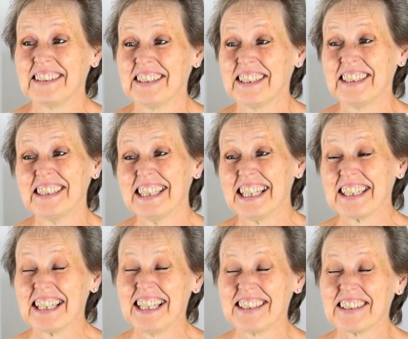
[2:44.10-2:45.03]

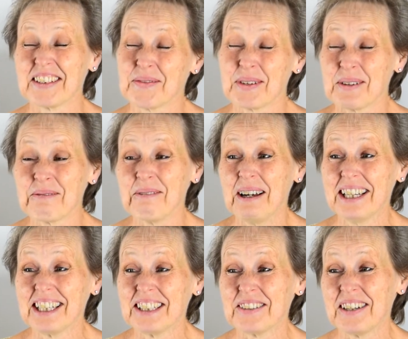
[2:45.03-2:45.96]
it's a bit
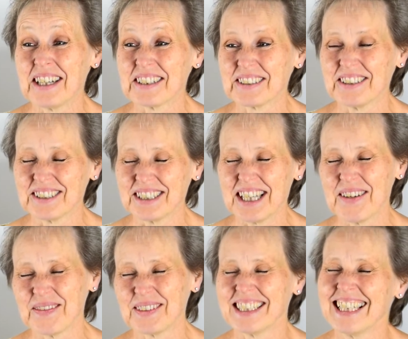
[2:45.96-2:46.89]
funny to ask God
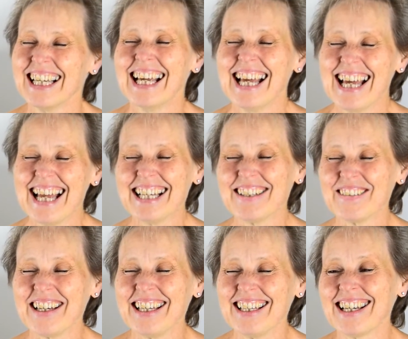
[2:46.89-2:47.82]
that, but
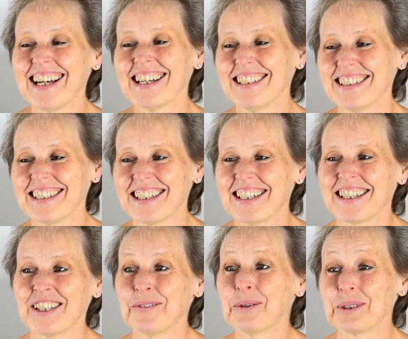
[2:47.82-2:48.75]
anyway, I,
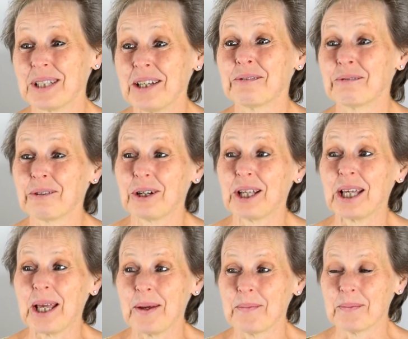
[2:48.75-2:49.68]
I would then follow
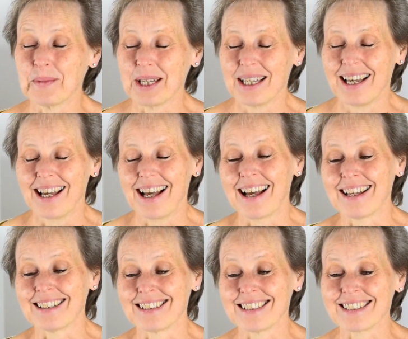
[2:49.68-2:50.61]
Him
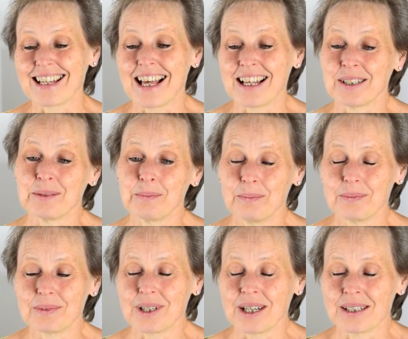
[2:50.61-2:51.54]
and, and,
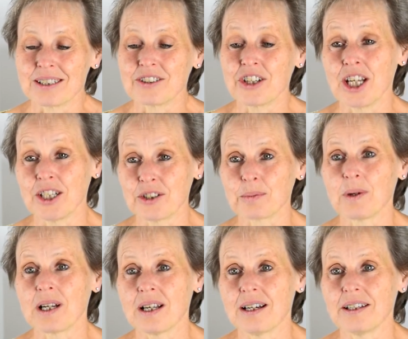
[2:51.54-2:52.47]
and change
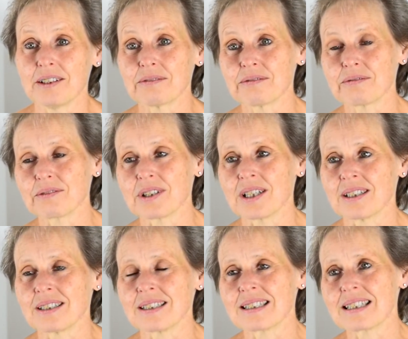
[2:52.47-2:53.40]
my life.
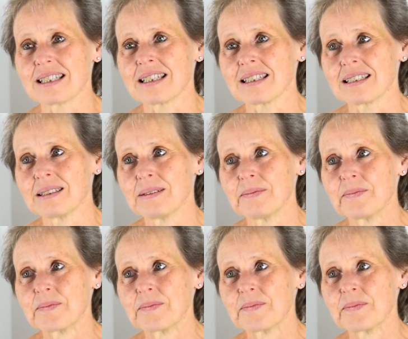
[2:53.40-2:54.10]
And uh,